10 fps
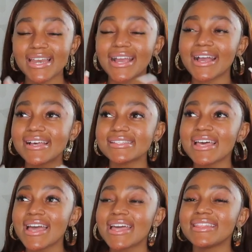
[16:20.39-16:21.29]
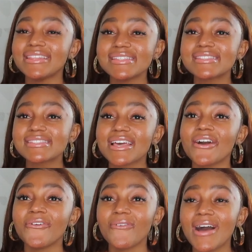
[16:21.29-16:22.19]
Like, guys, this
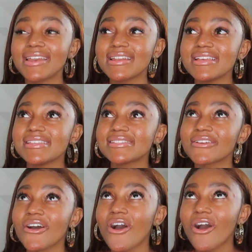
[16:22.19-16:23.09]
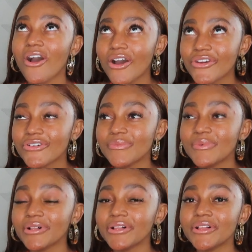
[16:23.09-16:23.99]
one is an
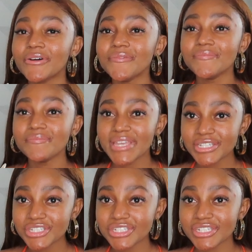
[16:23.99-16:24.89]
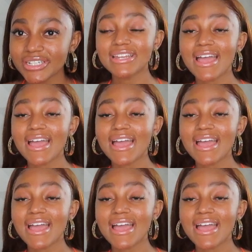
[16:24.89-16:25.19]
honorable mention,